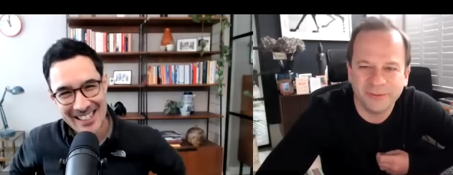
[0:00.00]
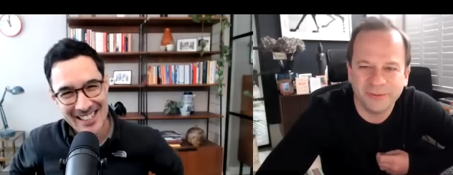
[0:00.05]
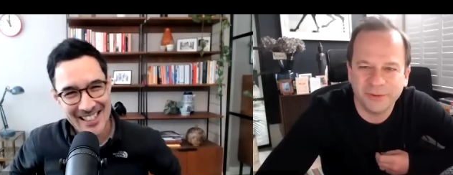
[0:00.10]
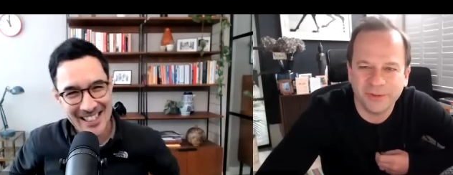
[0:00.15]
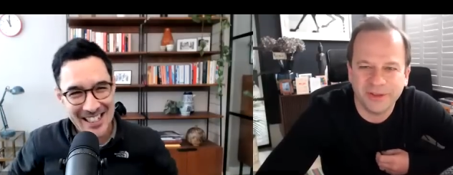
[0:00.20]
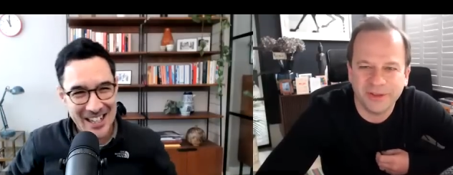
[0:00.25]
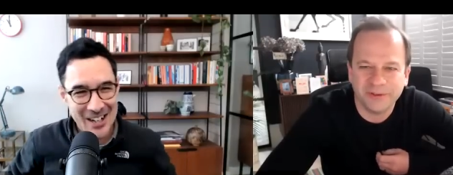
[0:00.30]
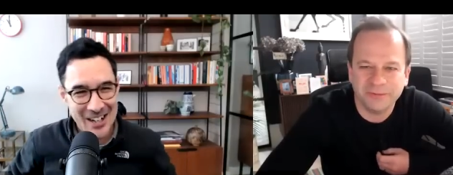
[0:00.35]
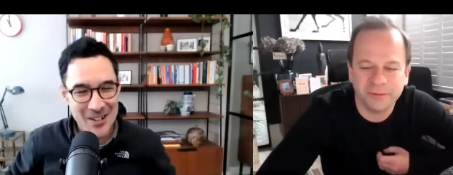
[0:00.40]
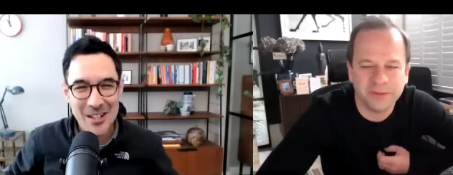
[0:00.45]

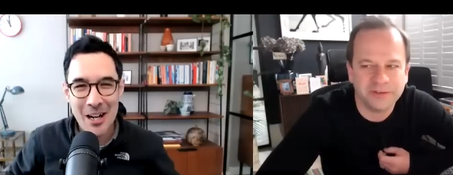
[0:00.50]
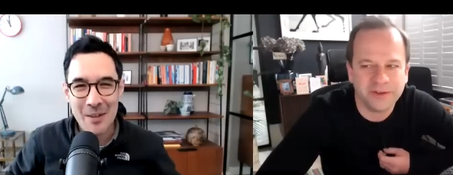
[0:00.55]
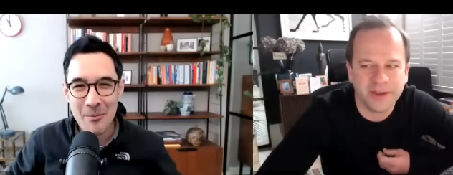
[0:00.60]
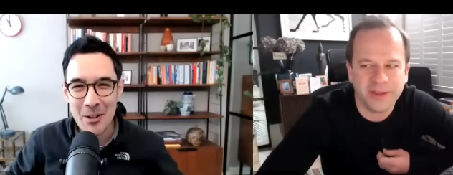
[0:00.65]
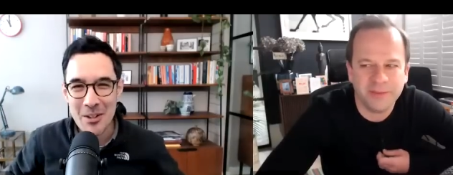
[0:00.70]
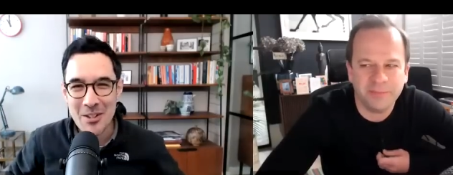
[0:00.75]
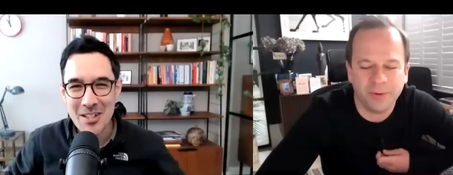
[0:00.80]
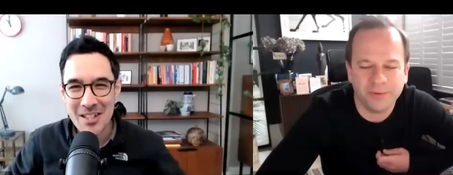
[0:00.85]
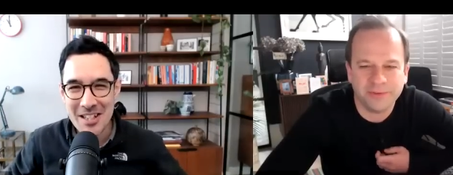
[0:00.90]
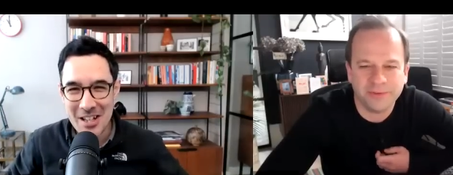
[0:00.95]
Speaker 1: we I'll come
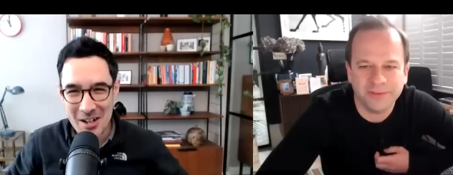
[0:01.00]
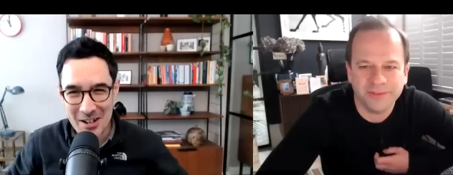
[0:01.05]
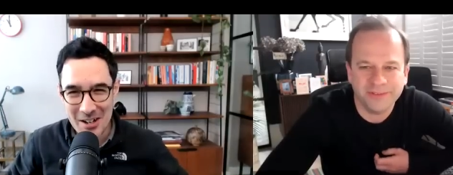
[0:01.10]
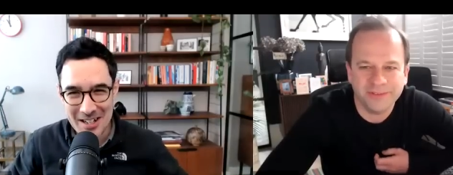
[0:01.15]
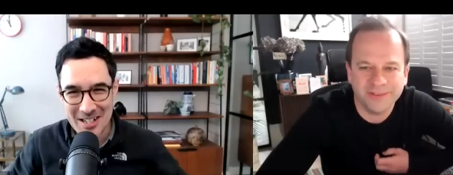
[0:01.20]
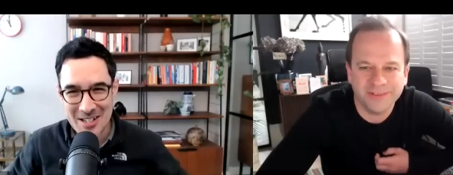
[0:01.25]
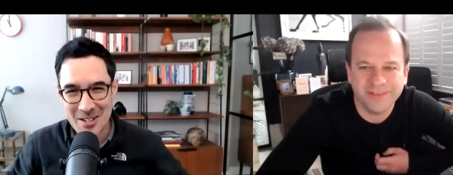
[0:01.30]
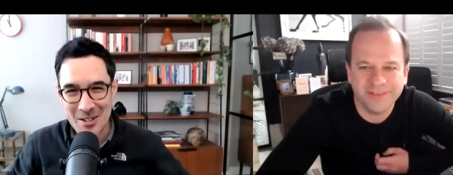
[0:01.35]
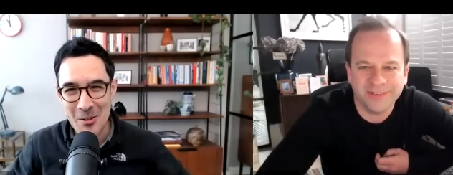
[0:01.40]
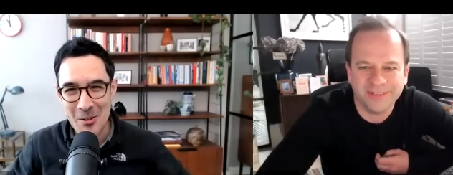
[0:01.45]
on to the
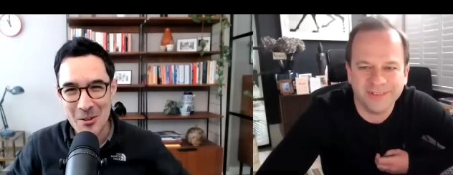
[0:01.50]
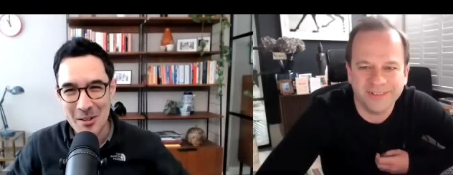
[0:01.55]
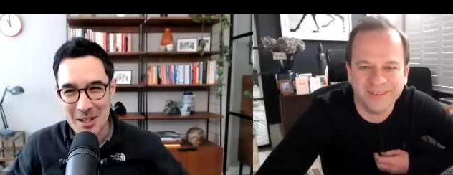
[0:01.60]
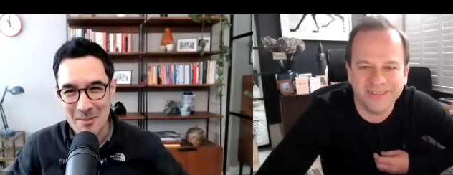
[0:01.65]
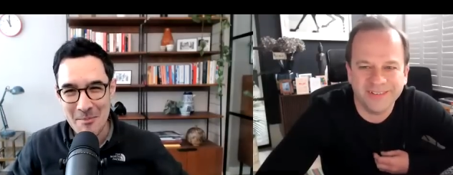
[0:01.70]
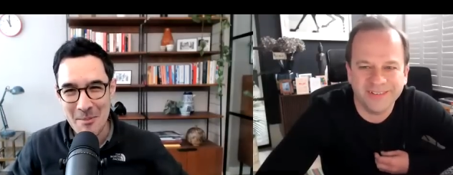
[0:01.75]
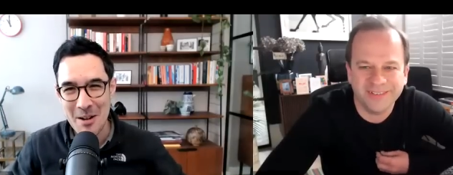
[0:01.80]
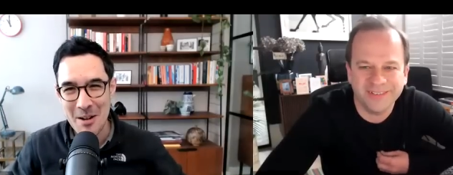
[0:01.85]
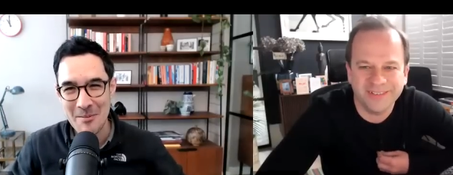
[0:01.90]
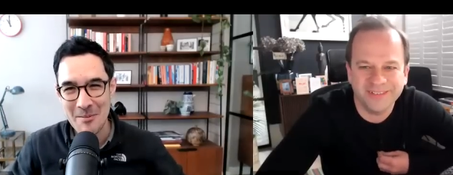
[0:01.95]
earnings call
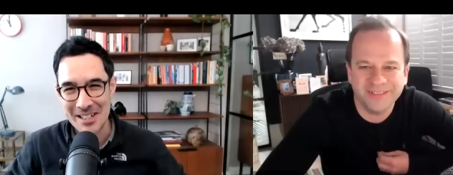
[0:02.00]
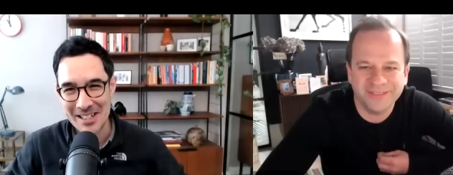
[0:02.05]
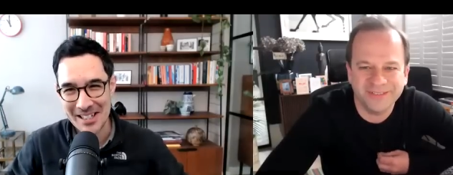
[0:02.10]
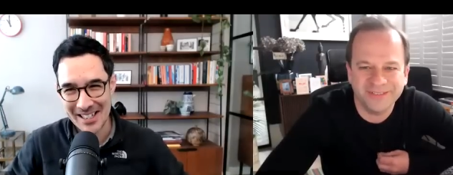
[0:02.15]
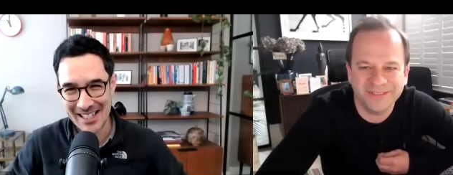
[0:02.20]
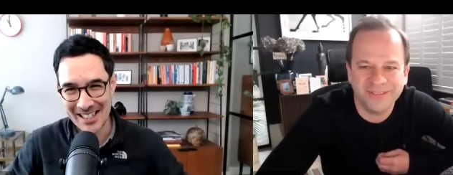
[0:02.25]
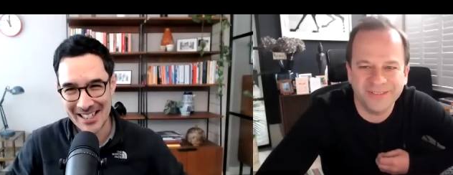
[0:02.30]
in a moment.